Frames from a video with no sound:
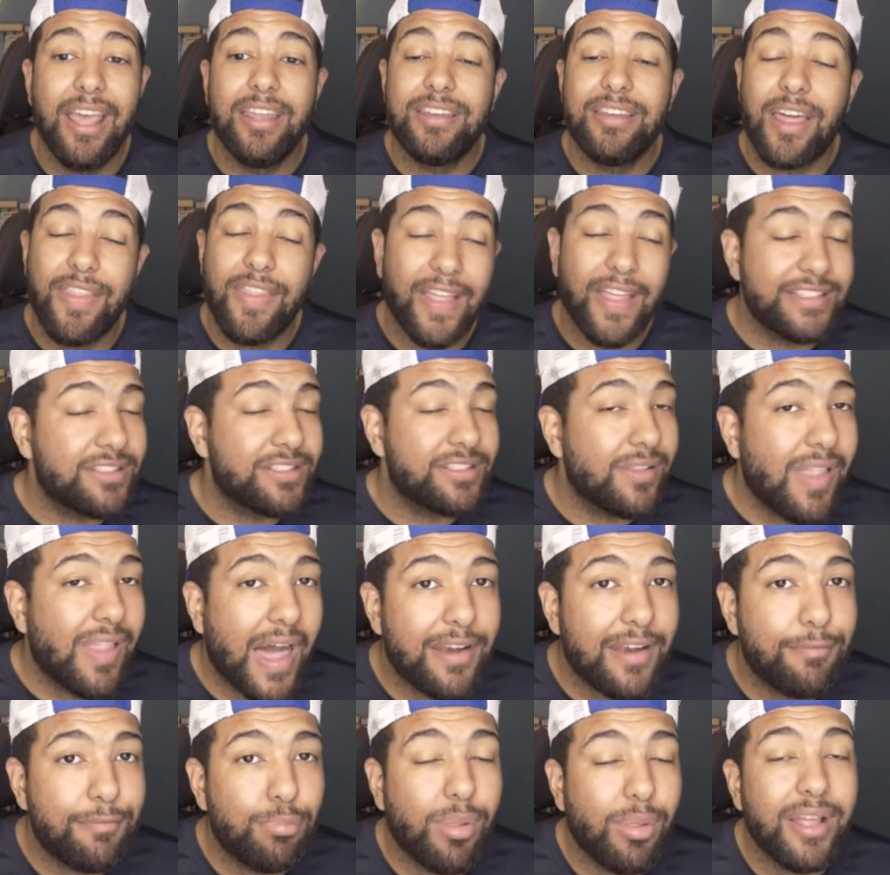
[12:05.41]
Now, that's a lot
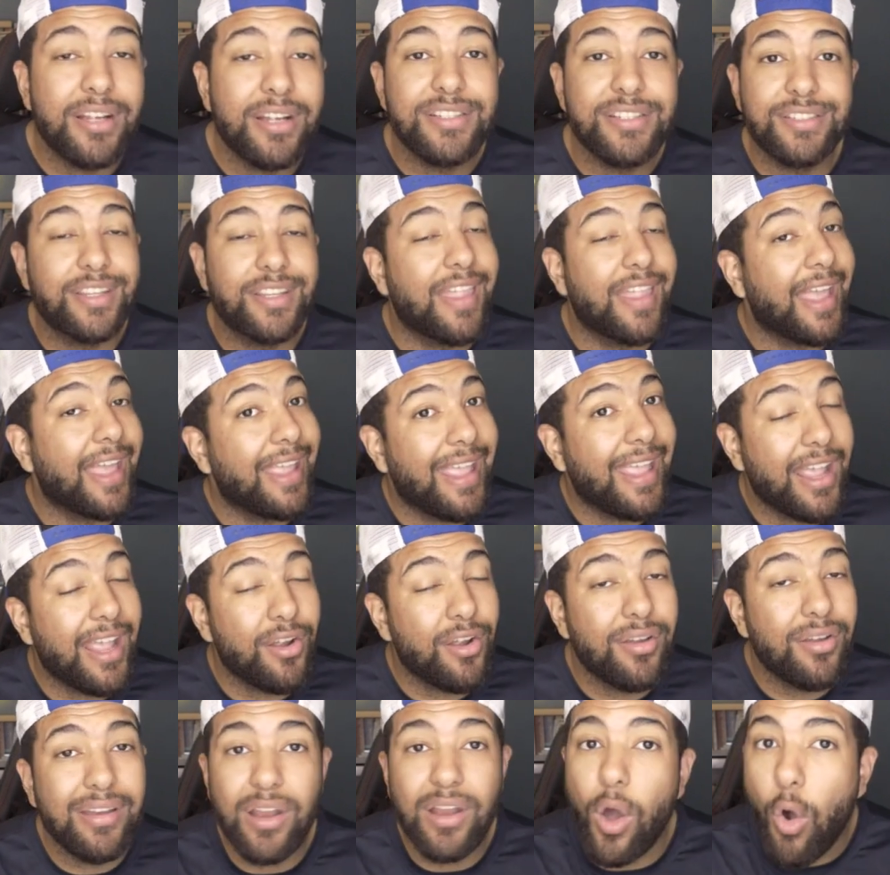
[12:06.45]
of players, and that
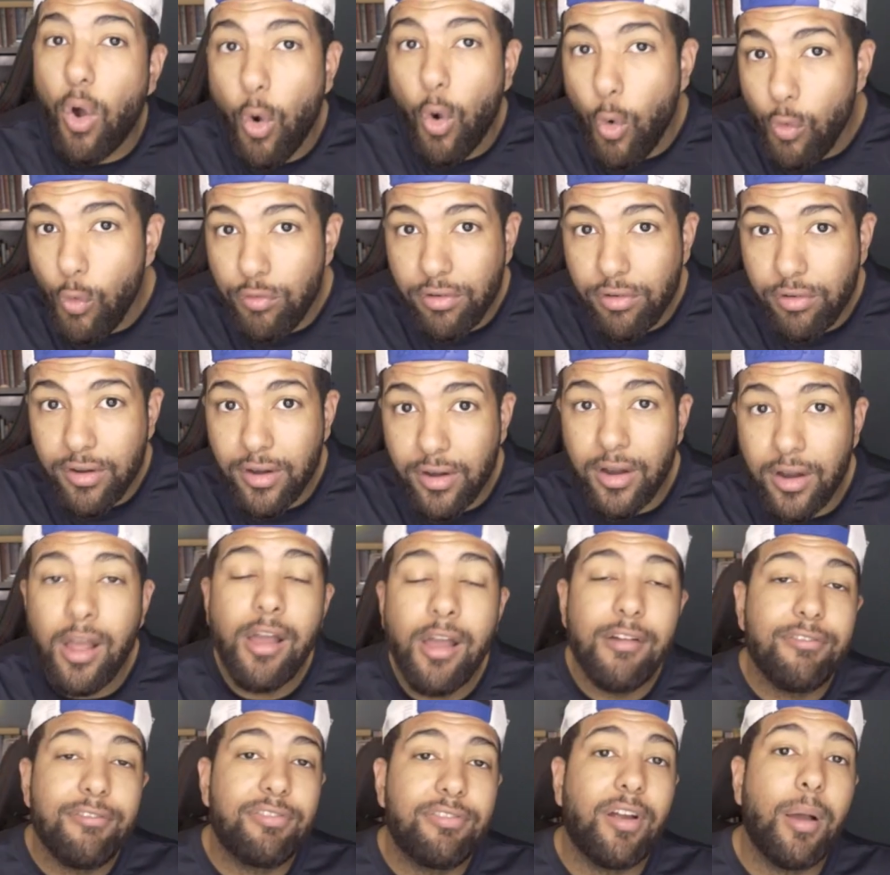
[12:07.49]
carried over
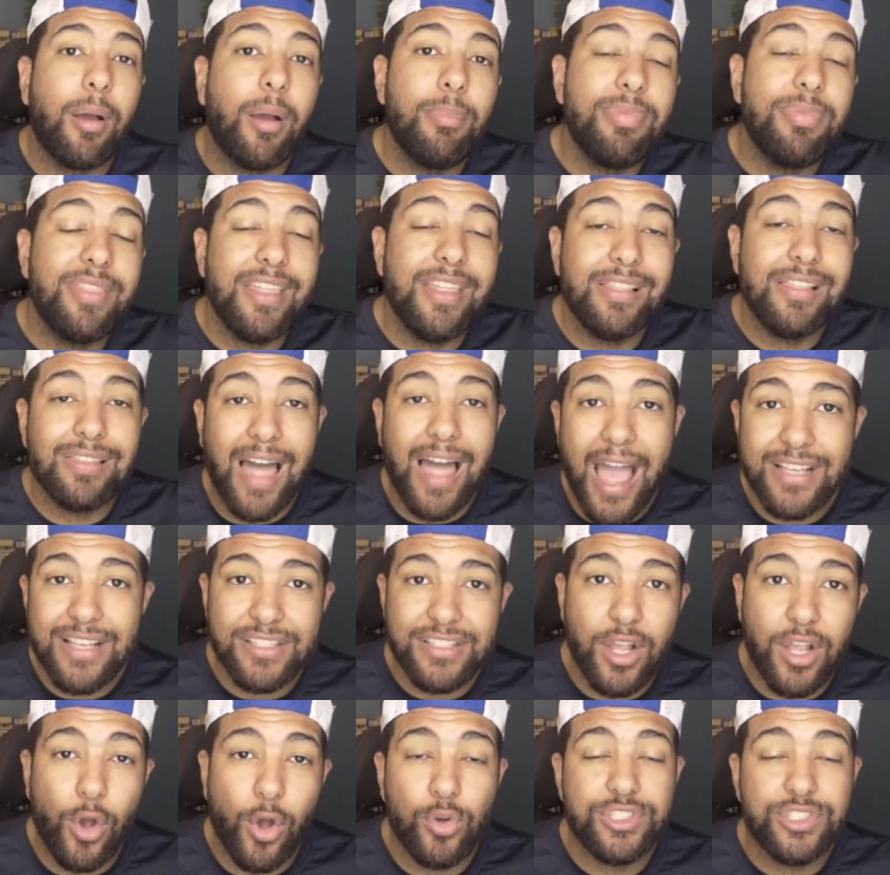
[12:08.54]
from the last
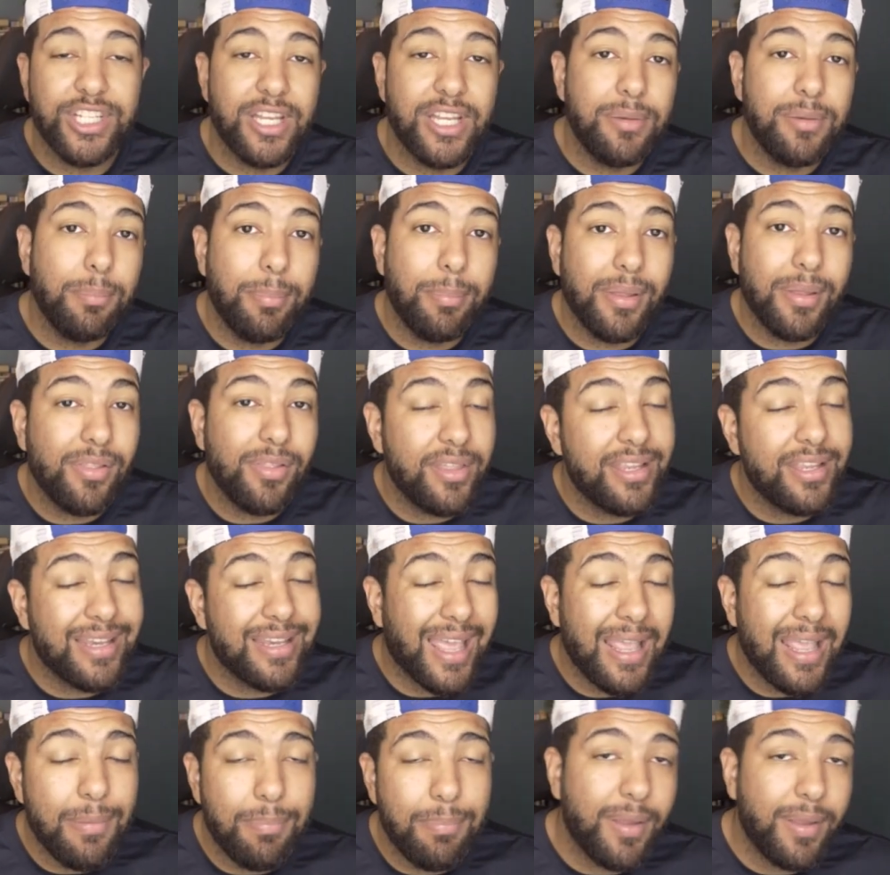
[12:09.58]
coach in Billy
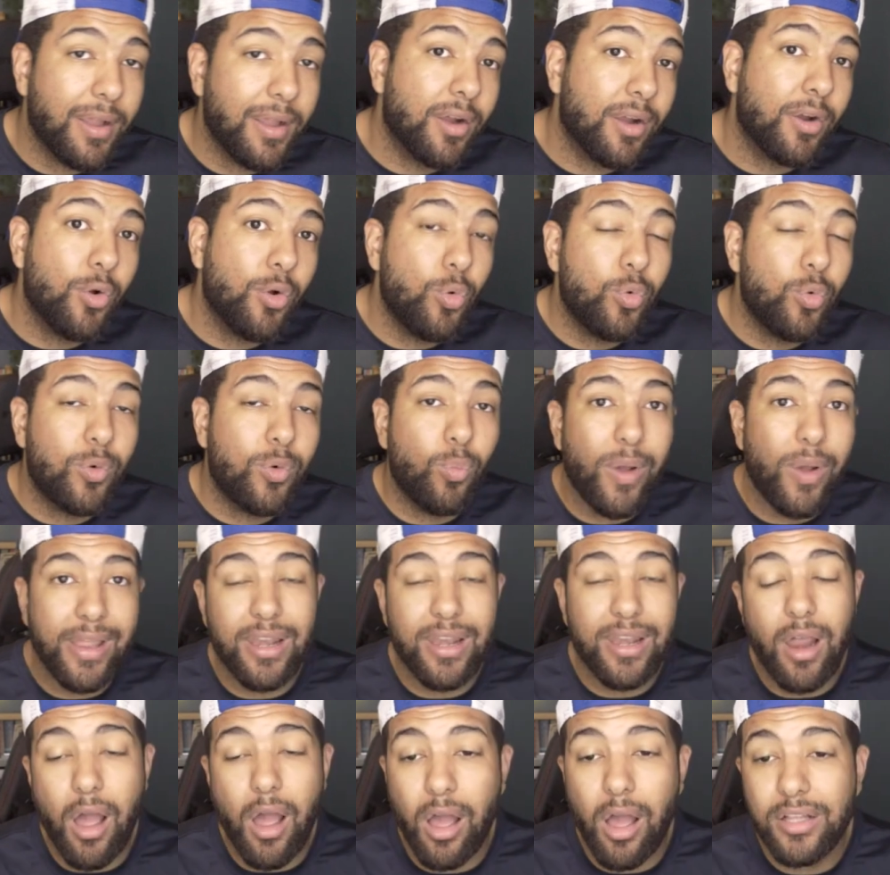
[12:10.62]
Napier, who went
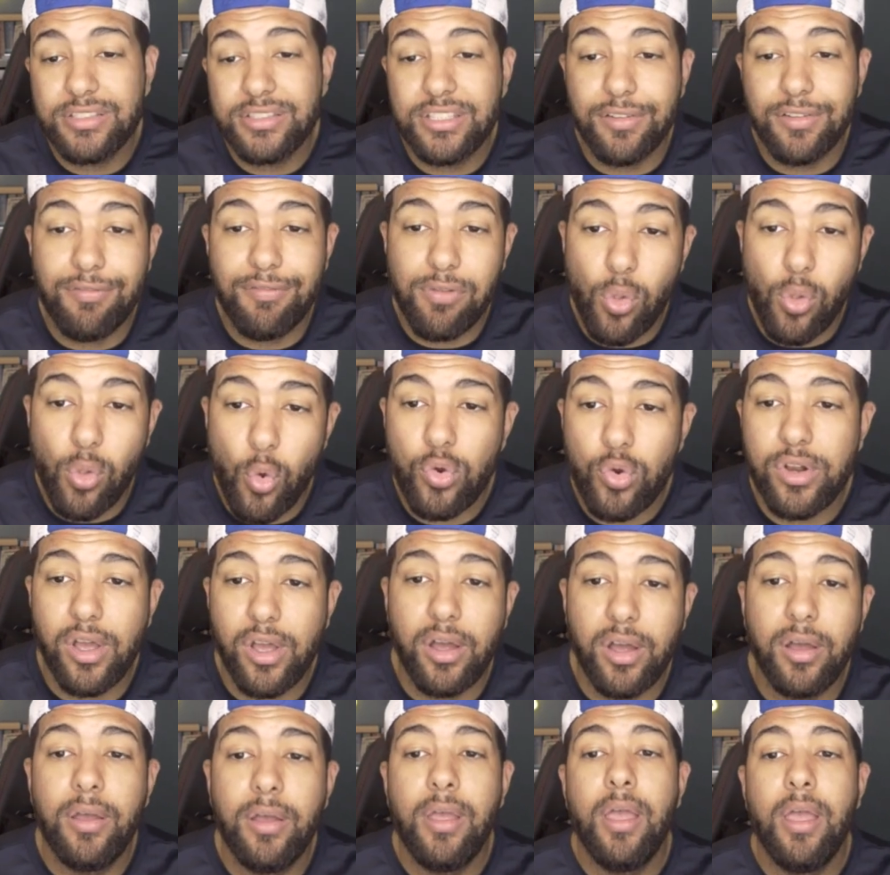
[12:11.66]
on to
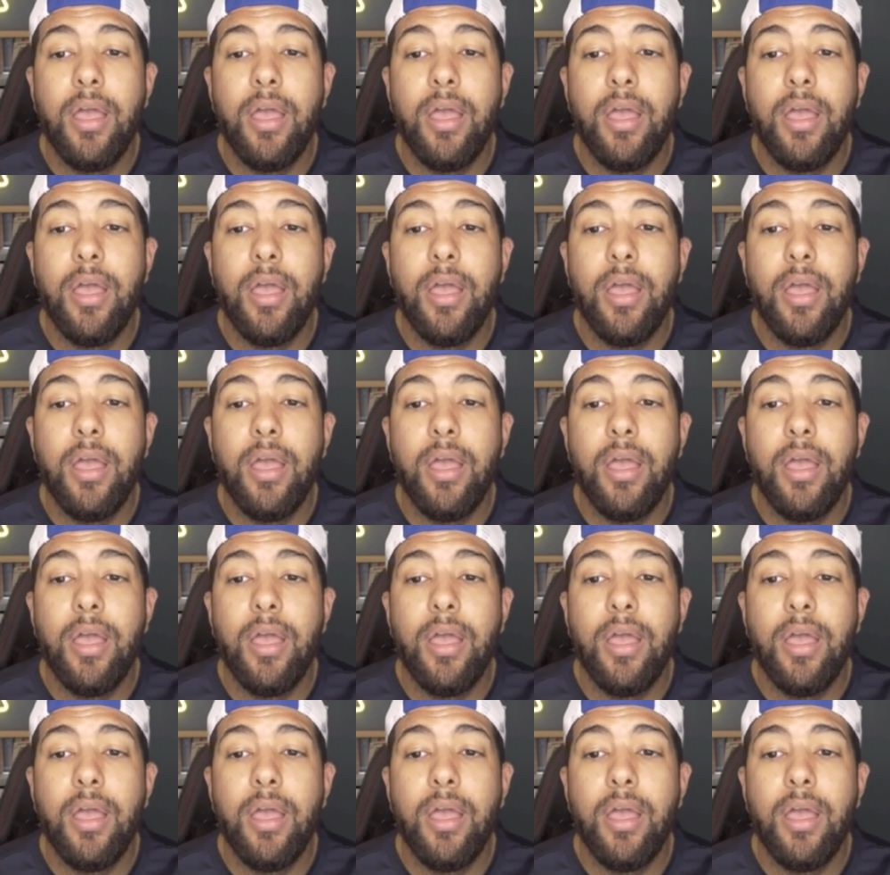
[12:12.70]
Florida.